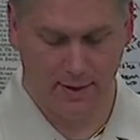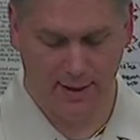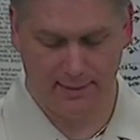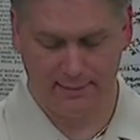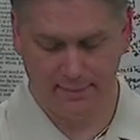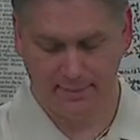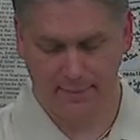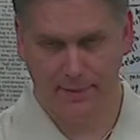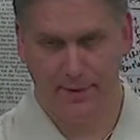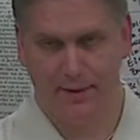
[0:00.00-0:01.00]
Yep.
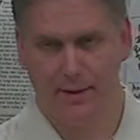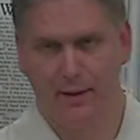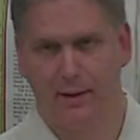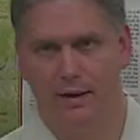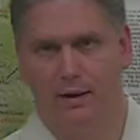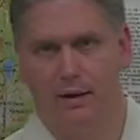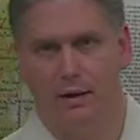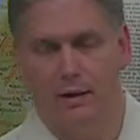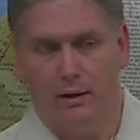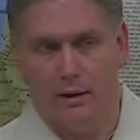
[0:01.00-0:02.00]
Um, and Laney
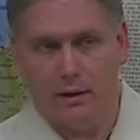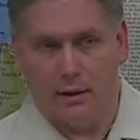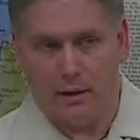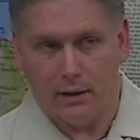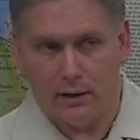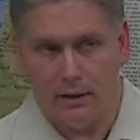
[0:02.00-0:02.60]
said, Abraham